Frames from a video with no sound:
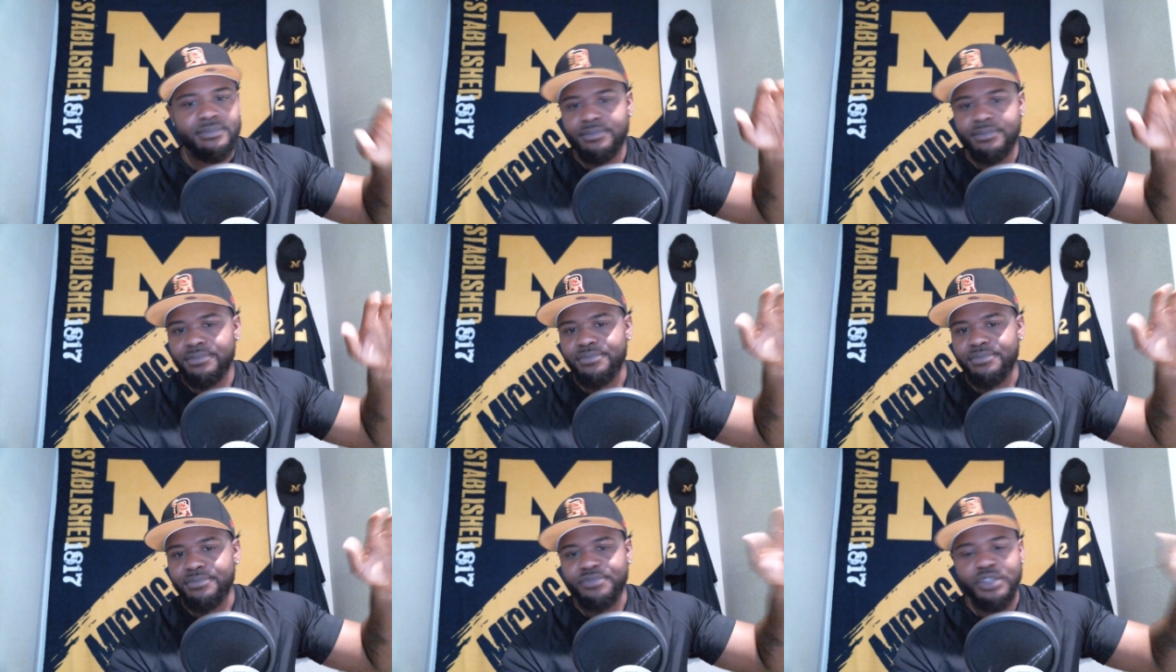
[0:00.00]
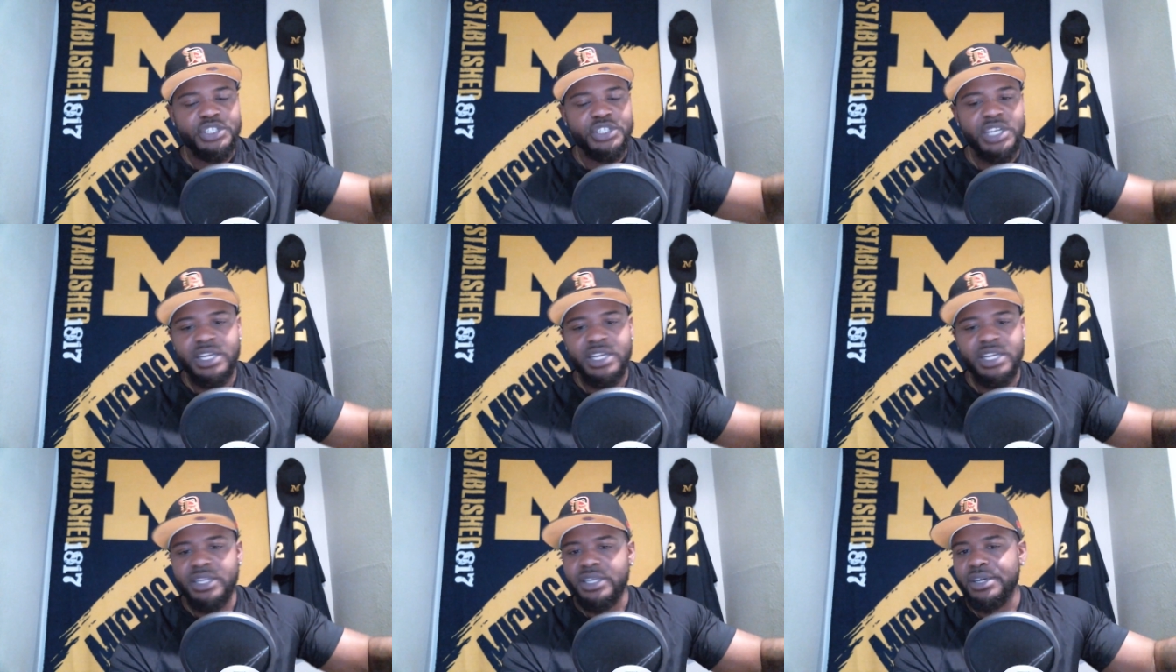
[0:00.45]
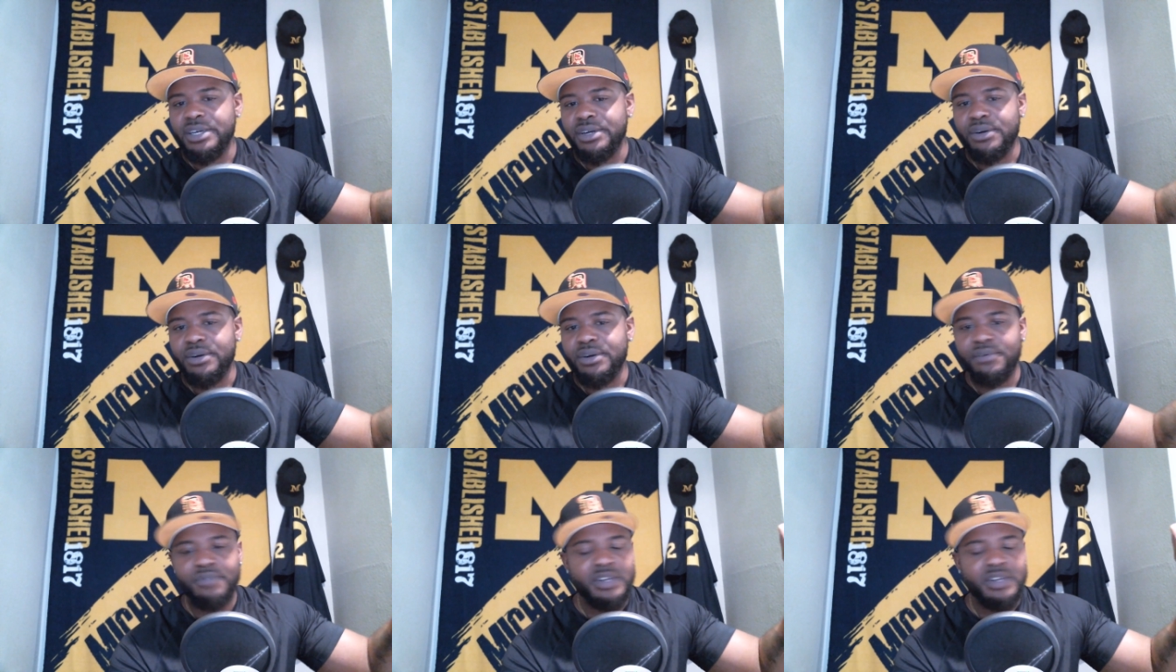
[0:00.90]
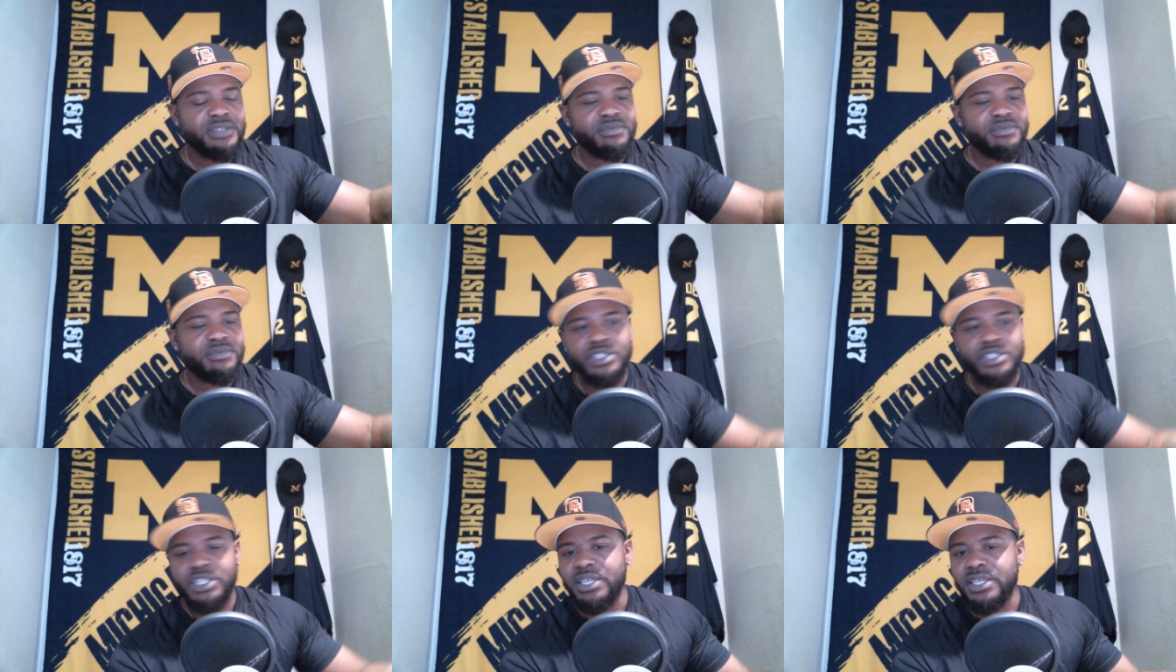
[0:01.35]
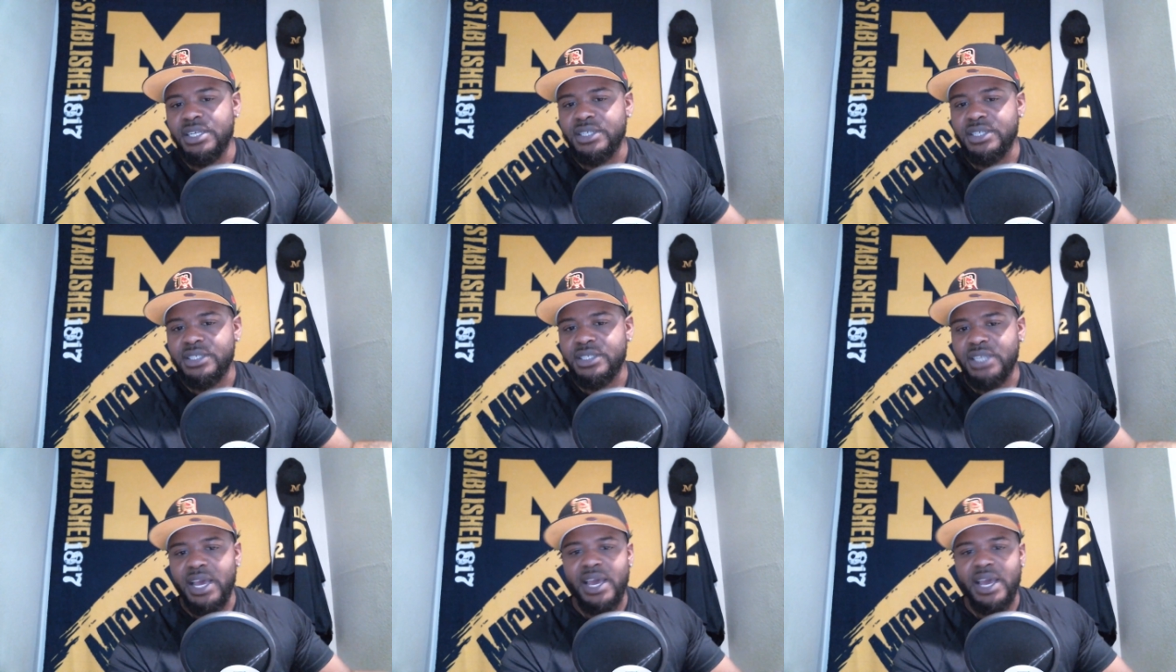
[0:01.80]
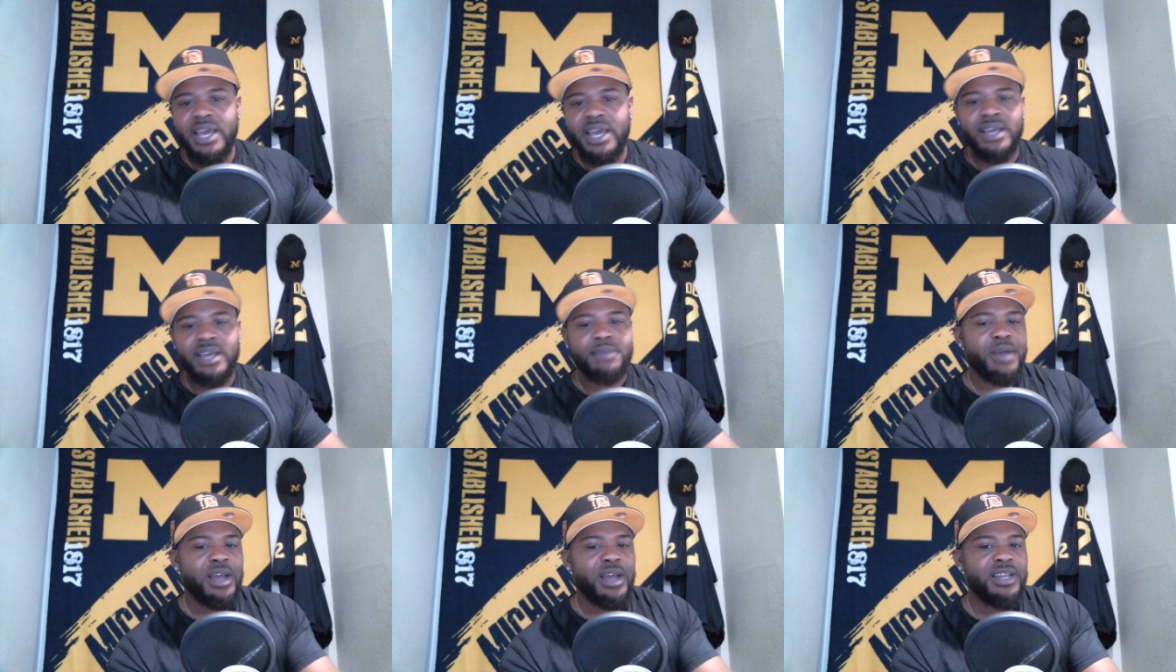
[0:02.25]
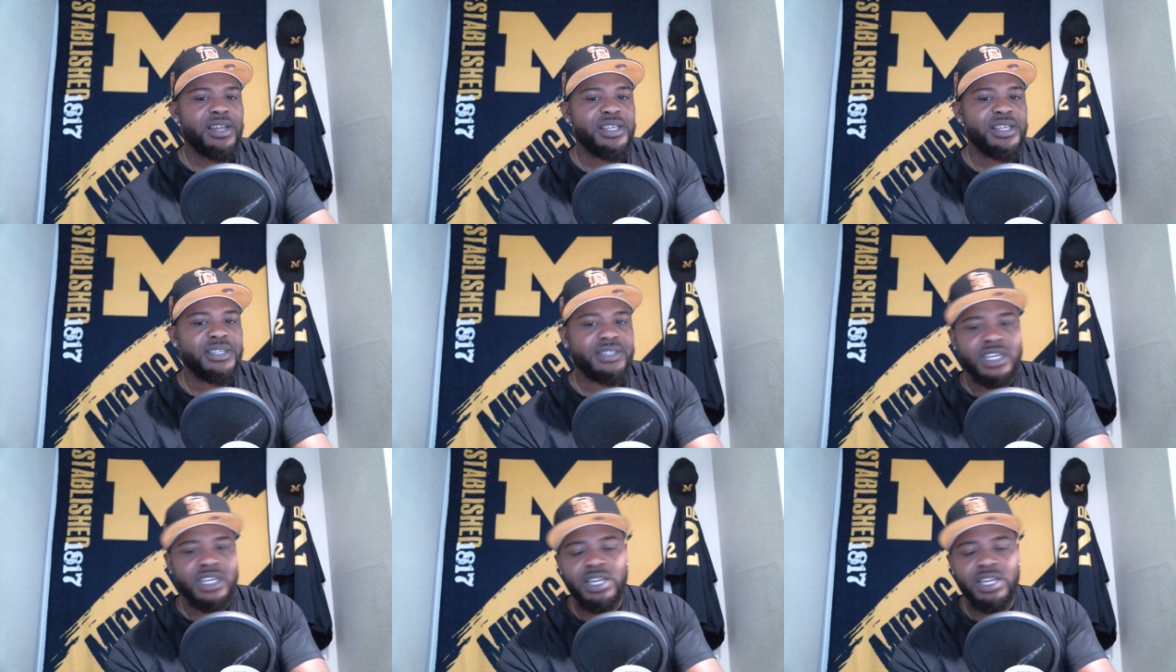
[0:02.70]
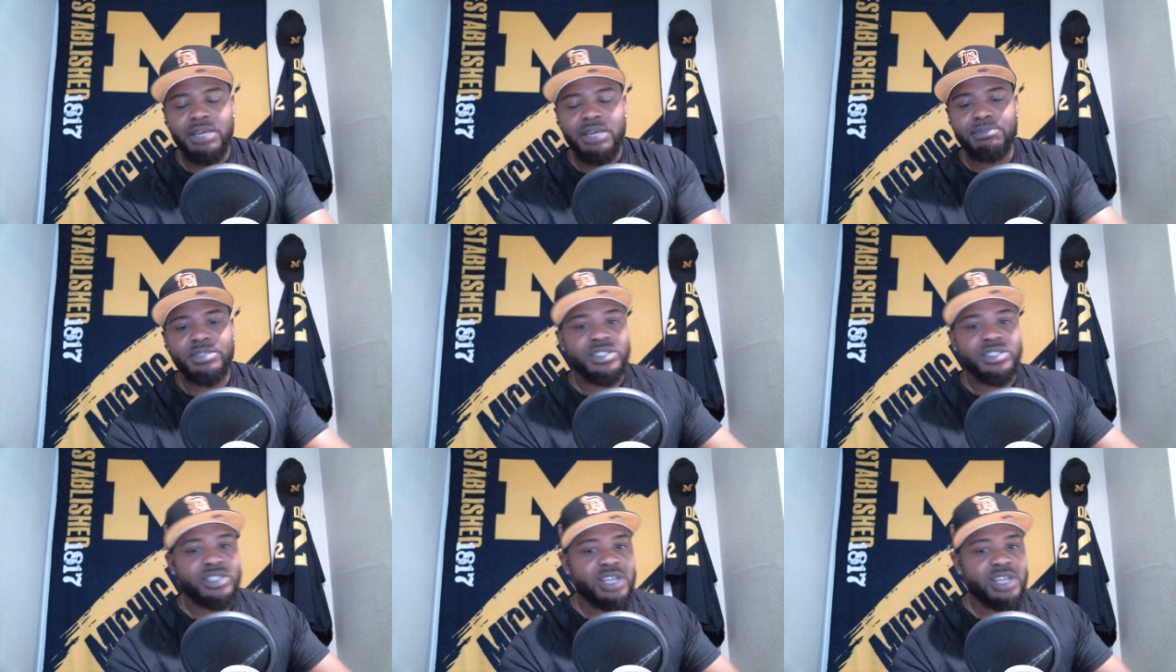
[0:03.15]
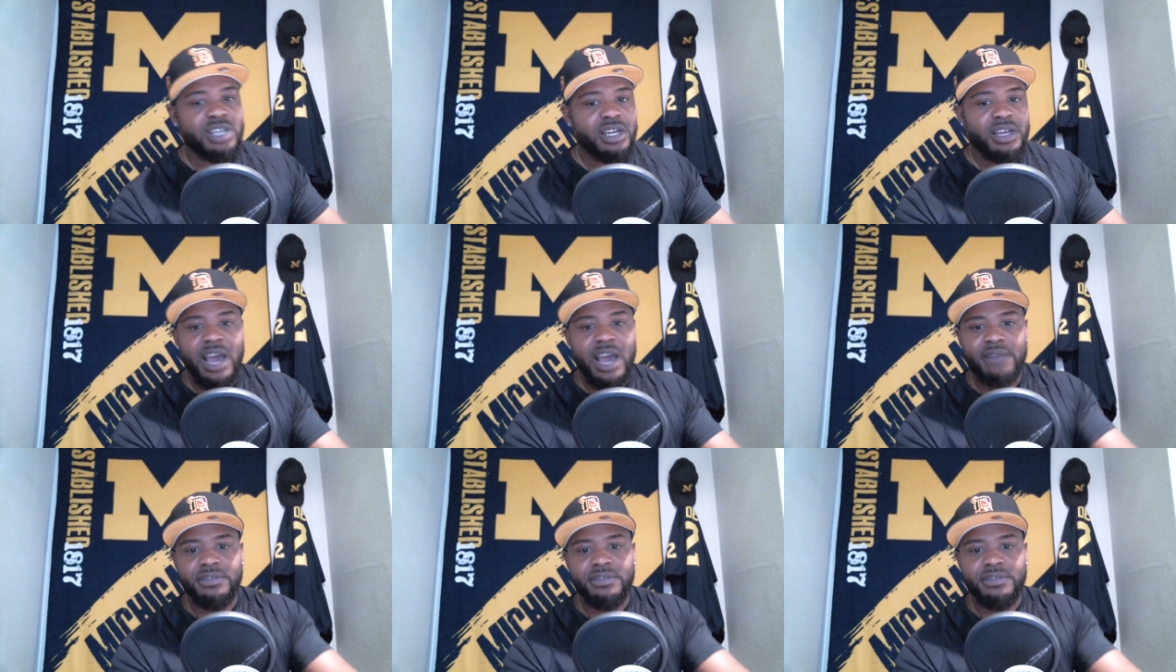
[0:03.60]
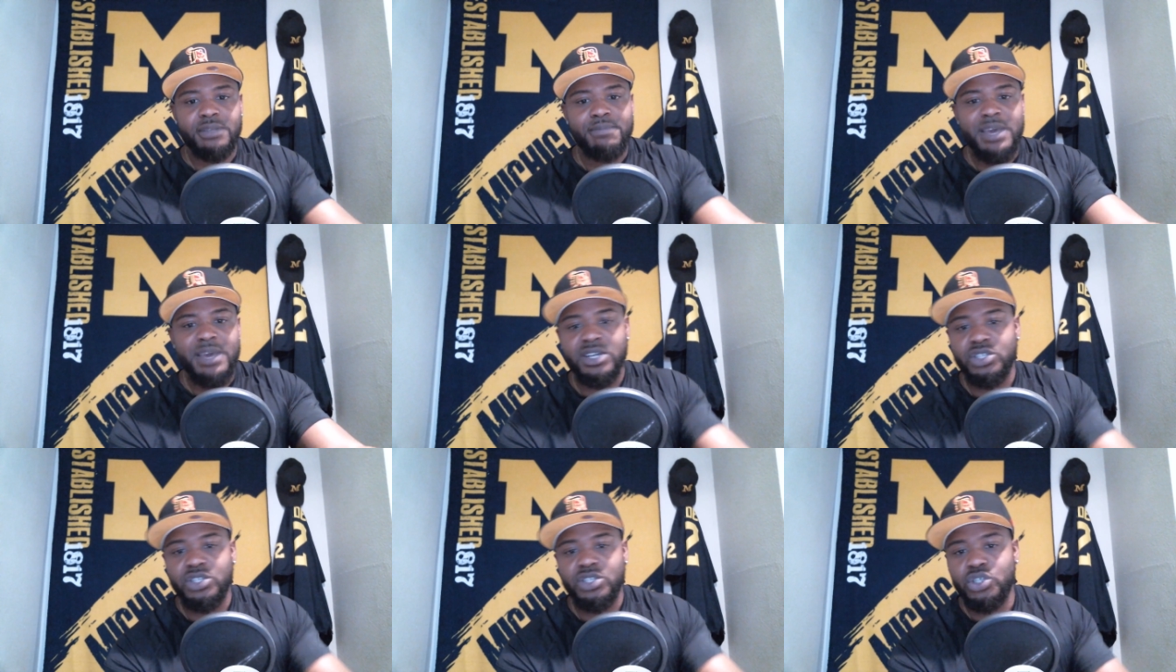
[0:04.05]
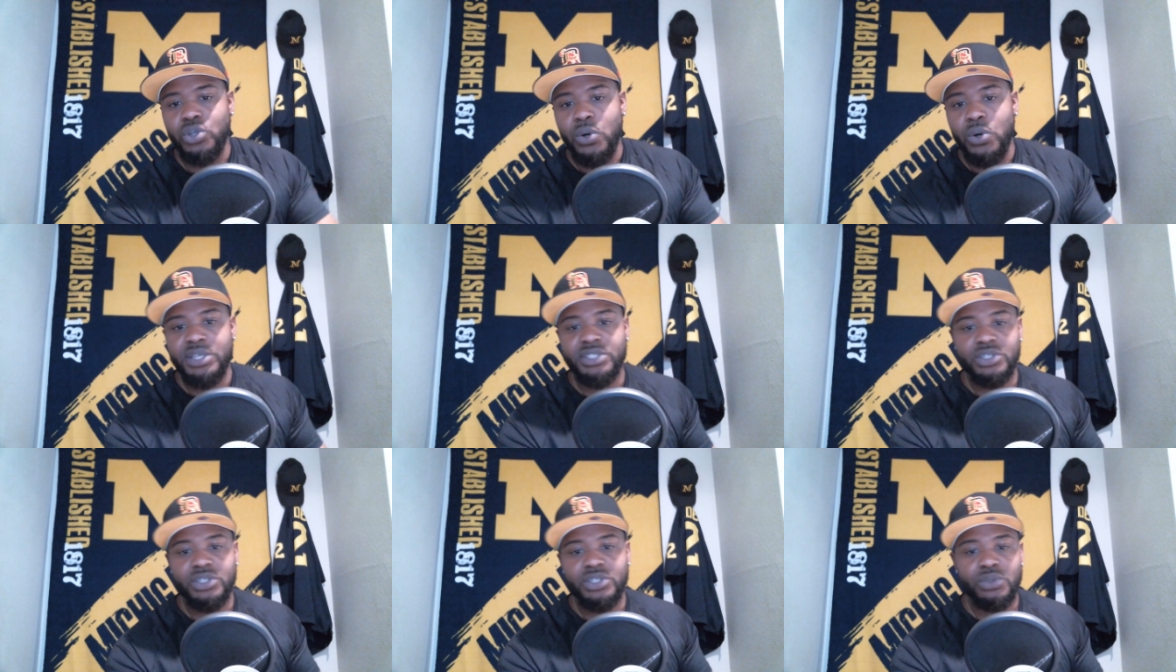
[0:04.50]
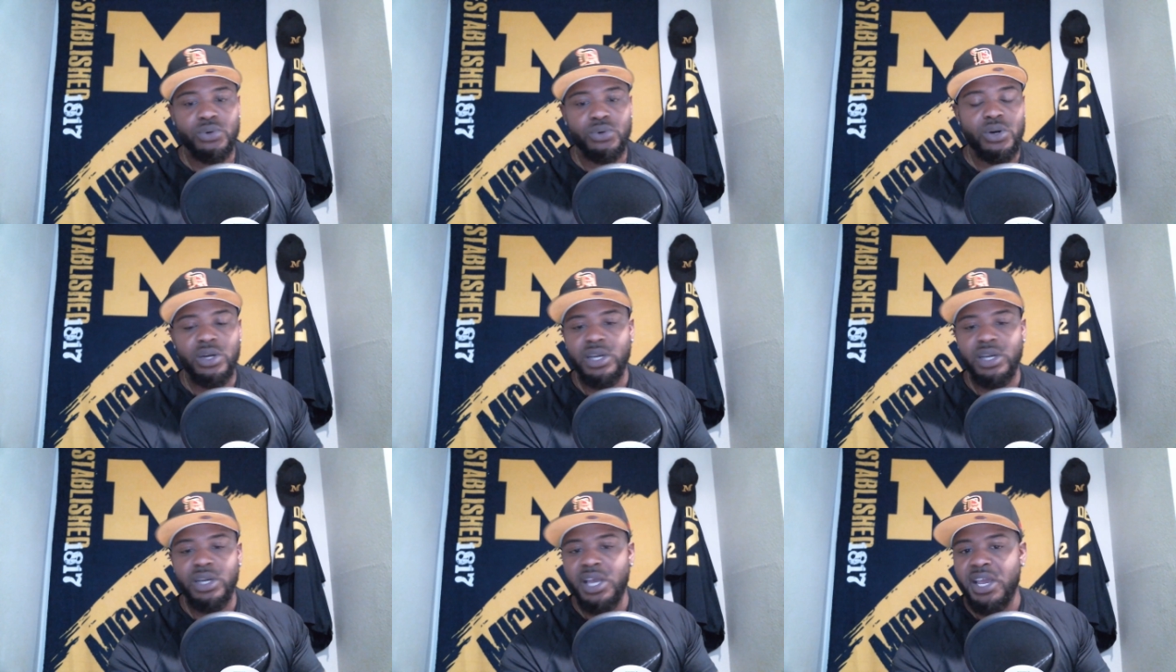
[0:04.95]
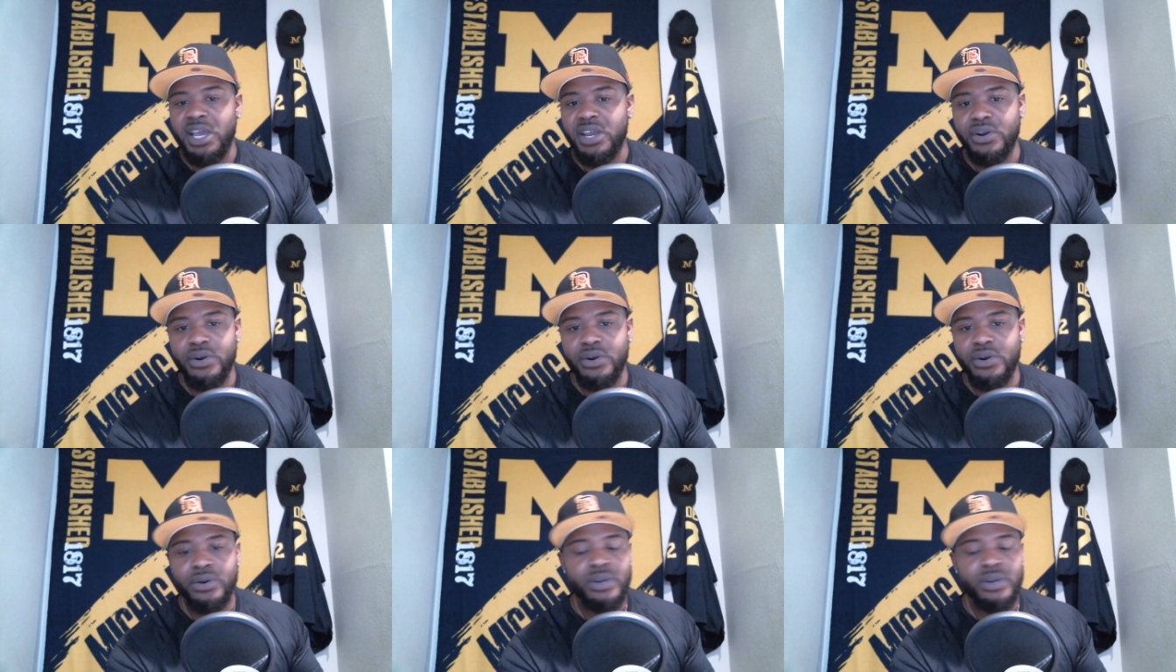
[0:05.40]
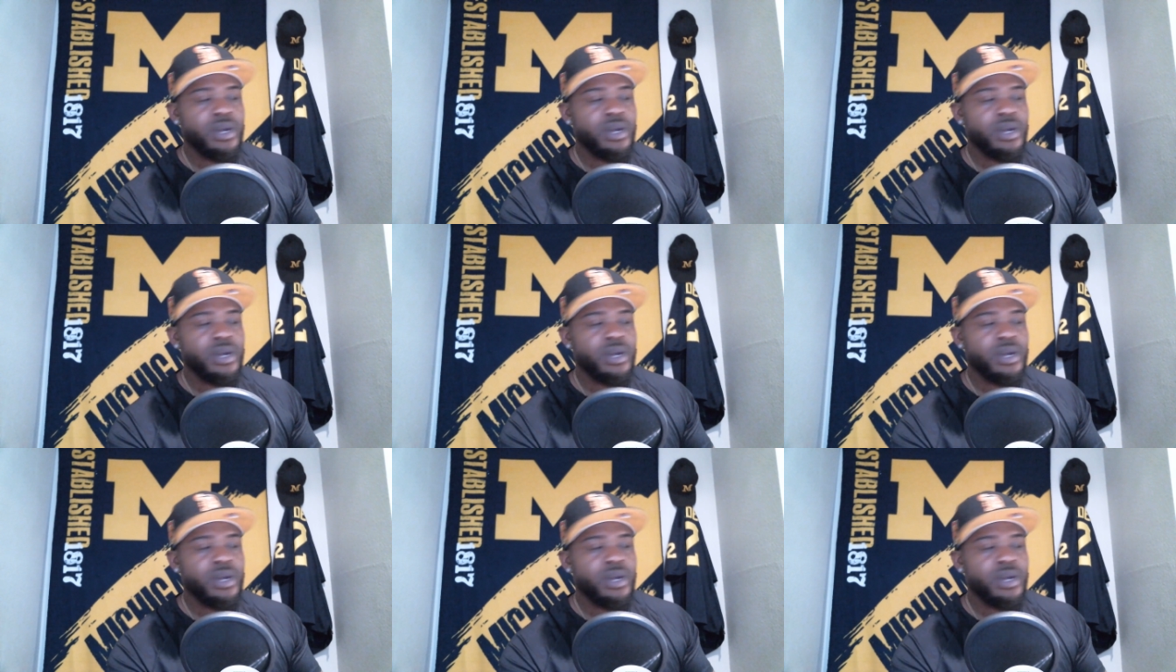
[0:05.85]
Virginia Tech. Probably Clemson's gonna have to make a choice sooner or later.